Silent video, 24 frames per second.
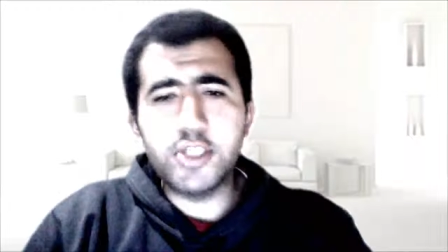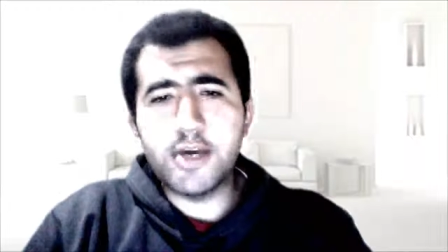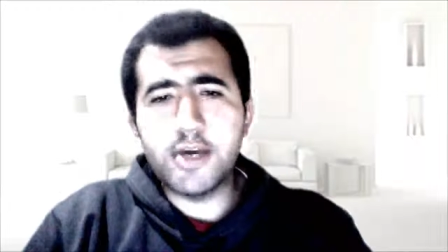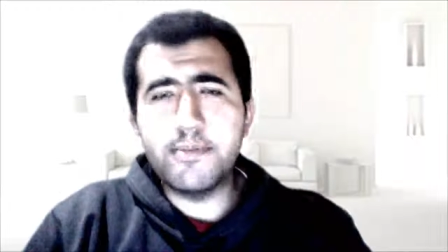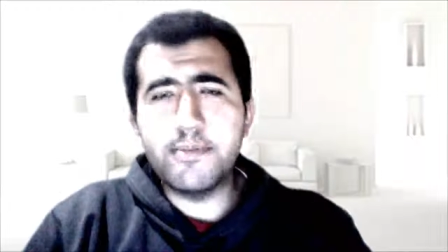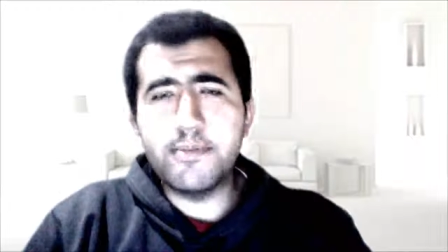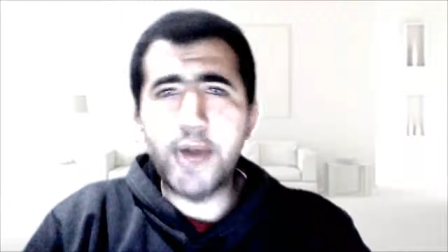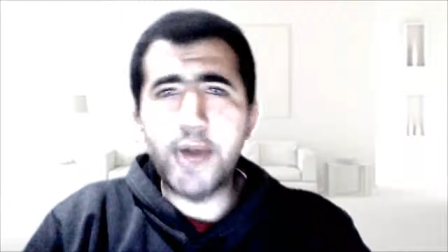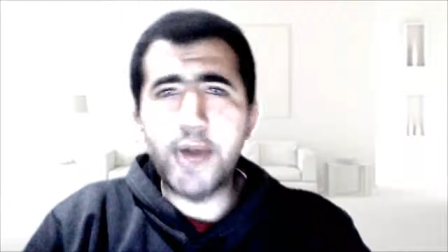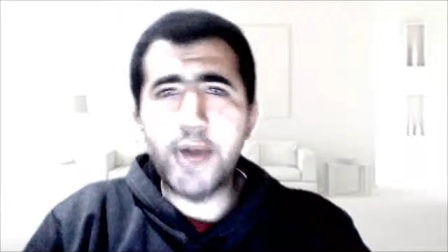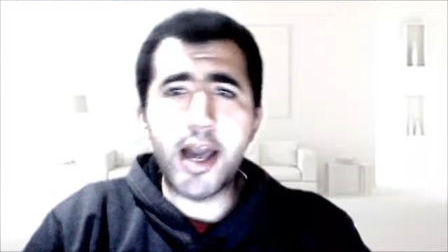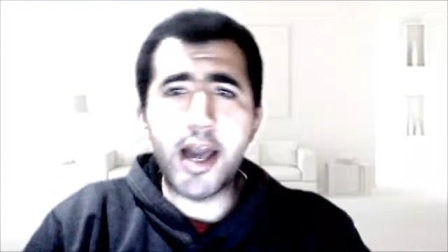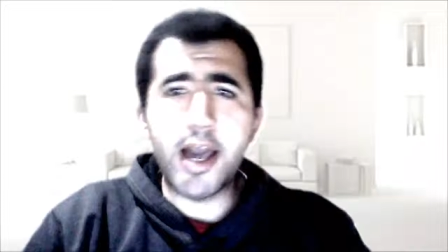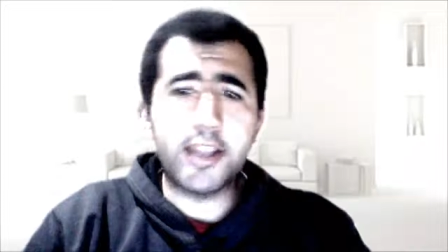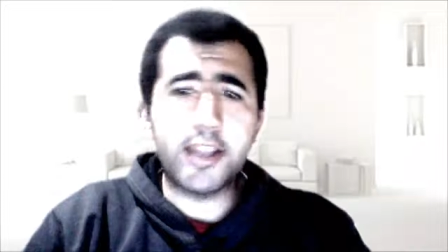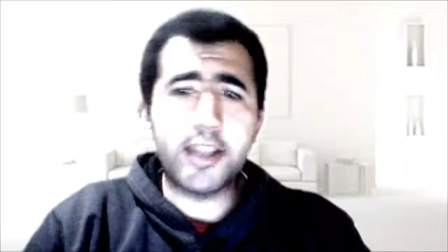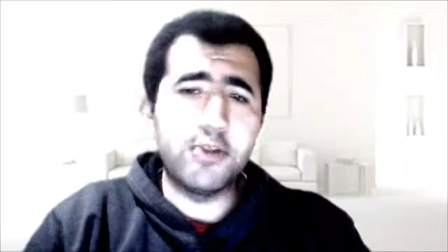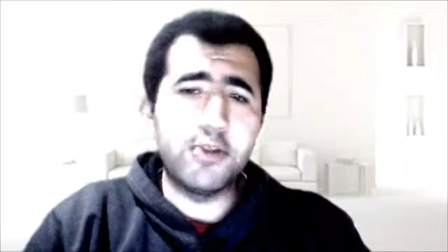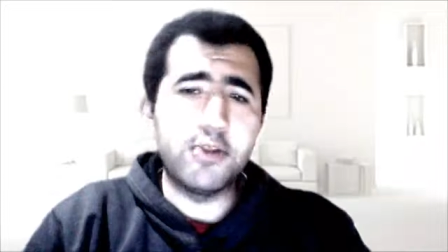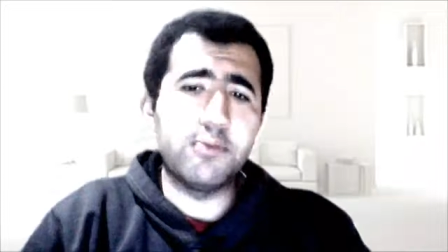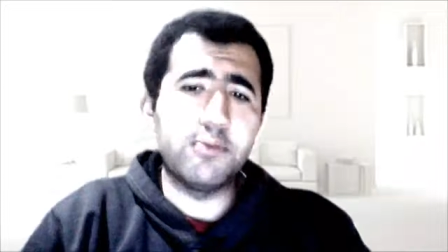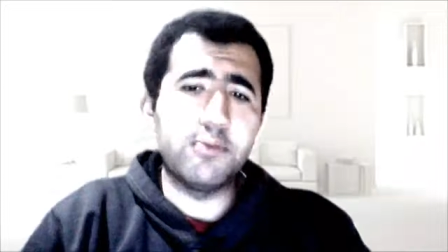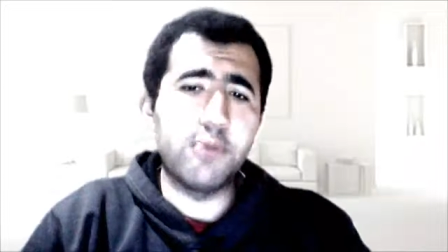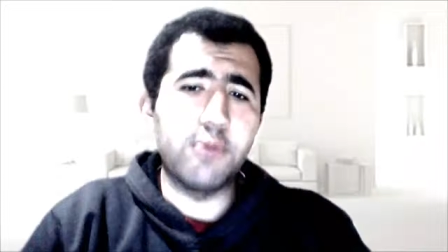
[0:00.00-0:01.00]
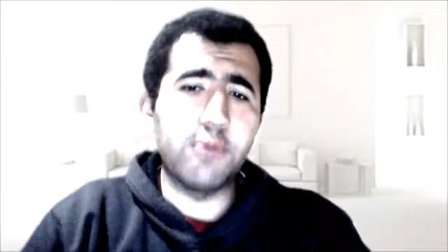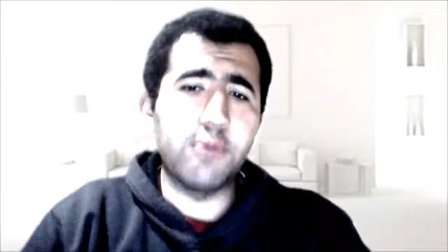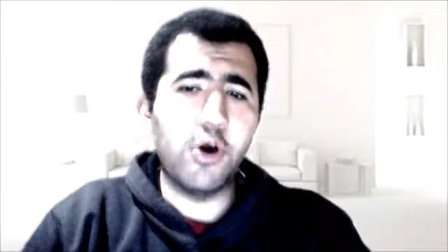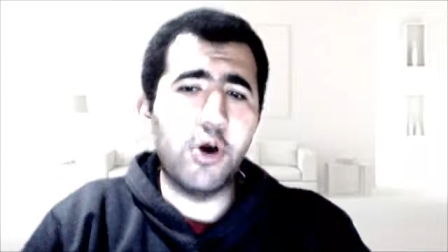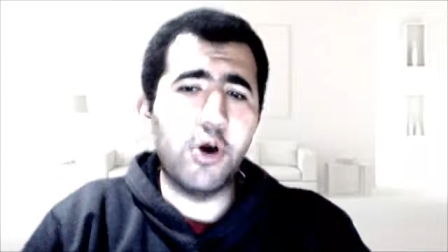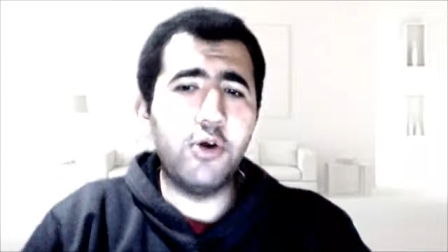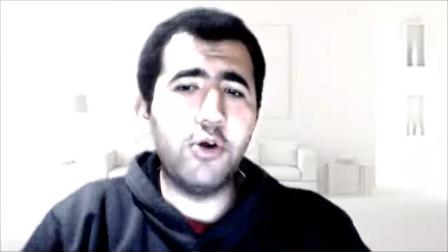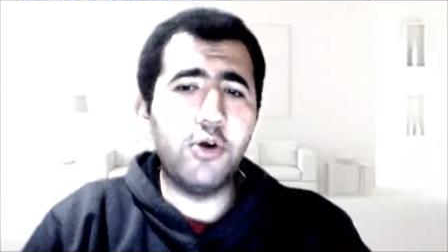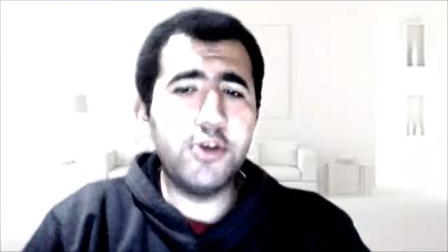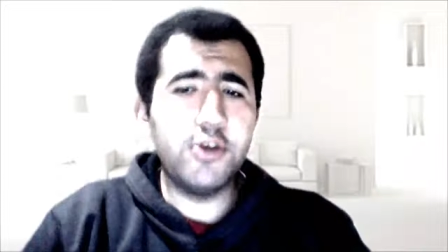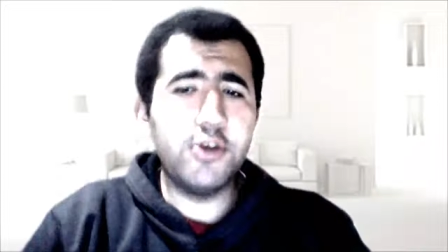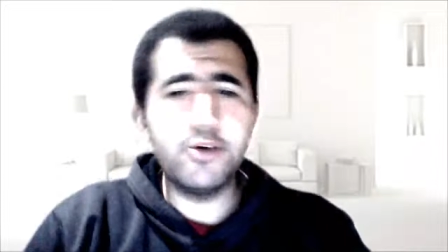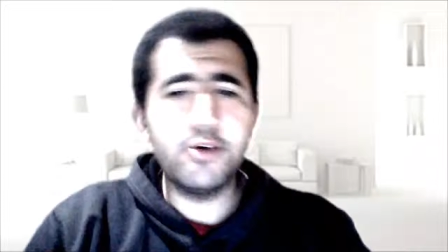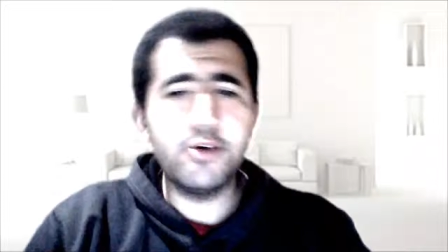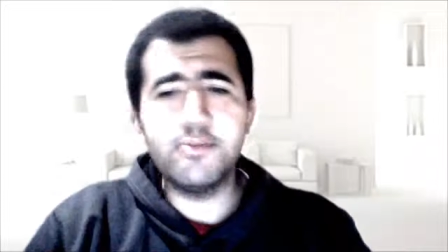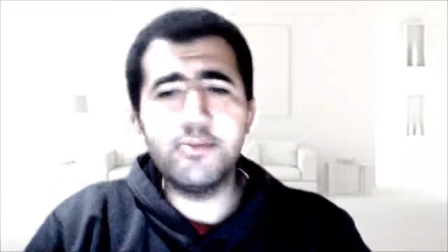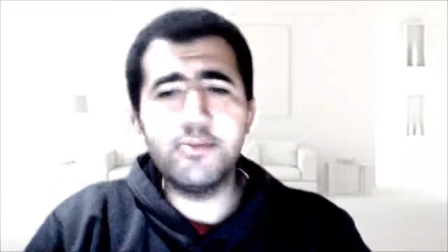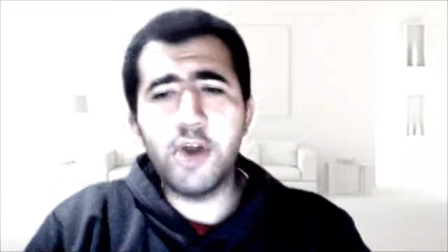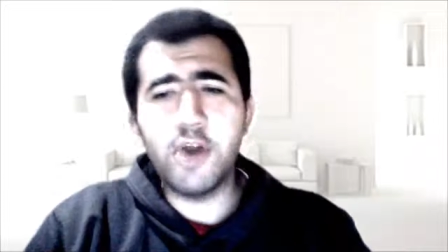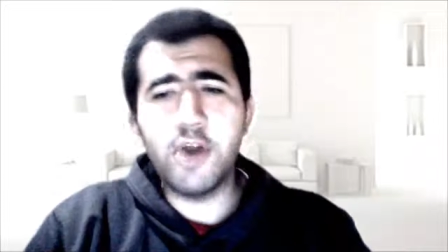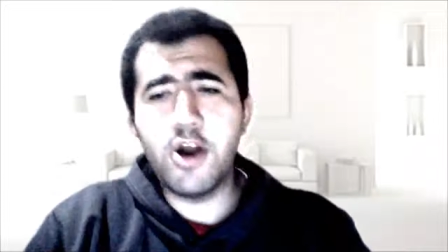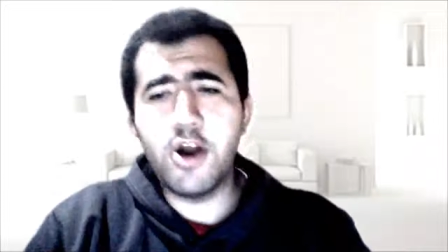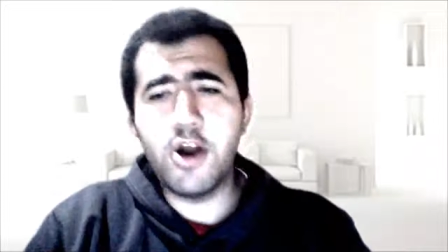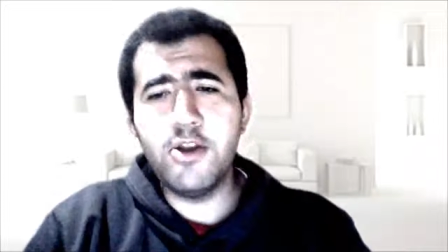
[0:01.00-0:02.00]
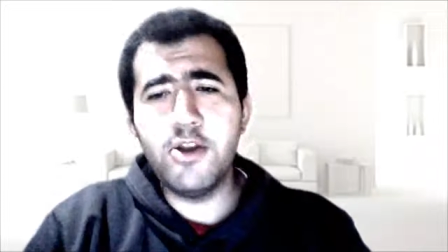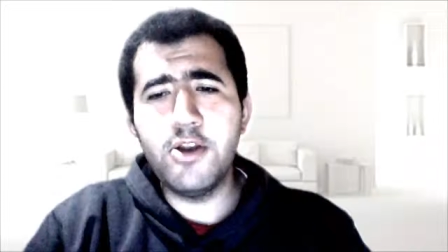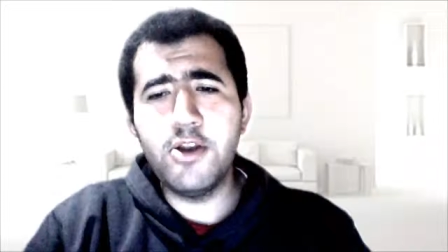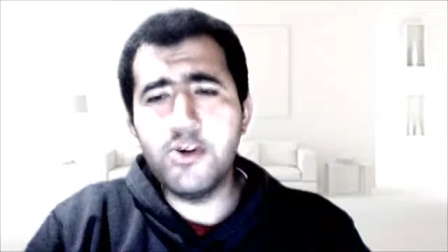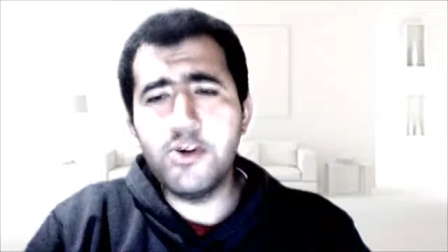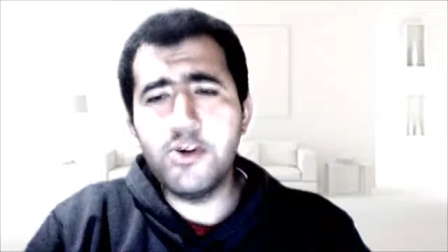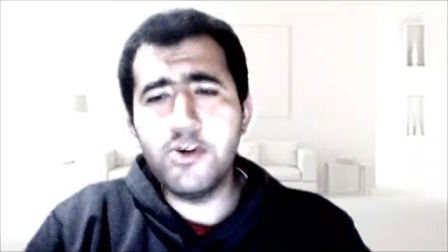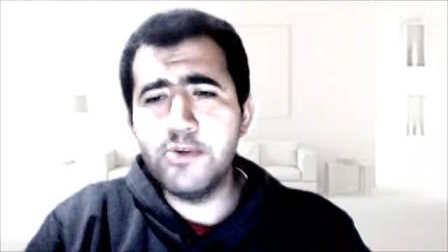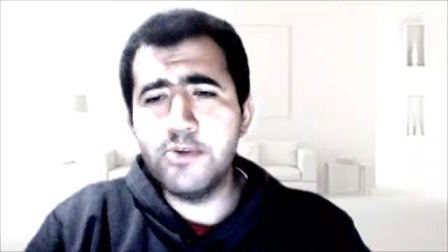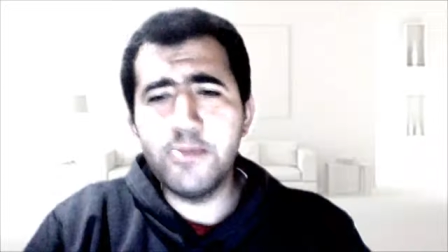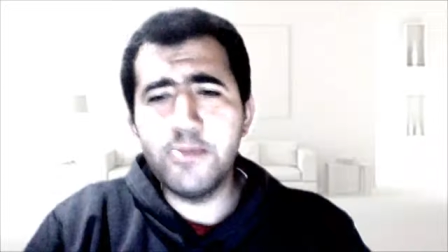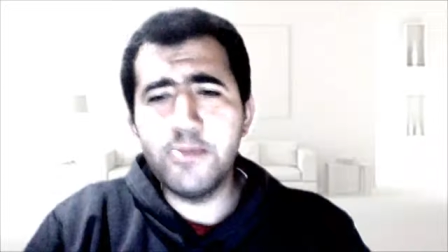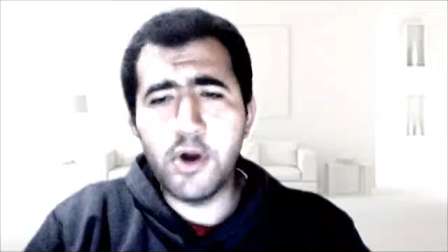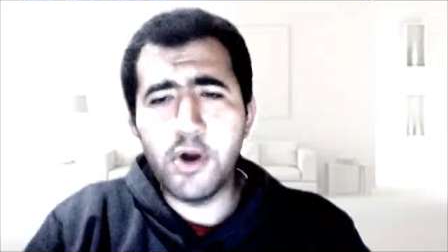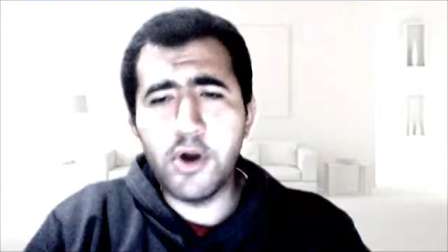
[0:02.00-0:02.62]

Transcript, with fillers: back no more, no more, no more,